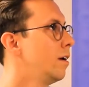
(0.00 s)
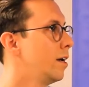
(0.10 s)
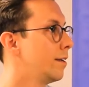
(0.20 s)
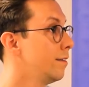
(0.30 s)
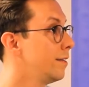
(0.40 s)
And
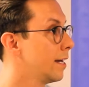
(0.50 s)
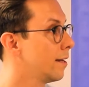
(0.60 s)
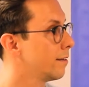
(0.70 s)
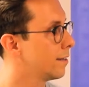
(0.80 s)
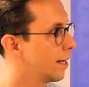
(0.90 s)
in the
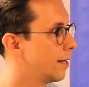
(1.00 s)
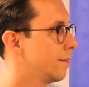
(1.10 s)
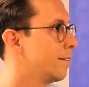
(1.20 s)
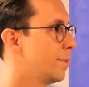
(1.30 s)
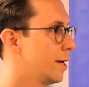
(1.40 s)
end, they end in
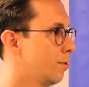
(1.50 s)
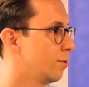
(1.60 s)
the payroll.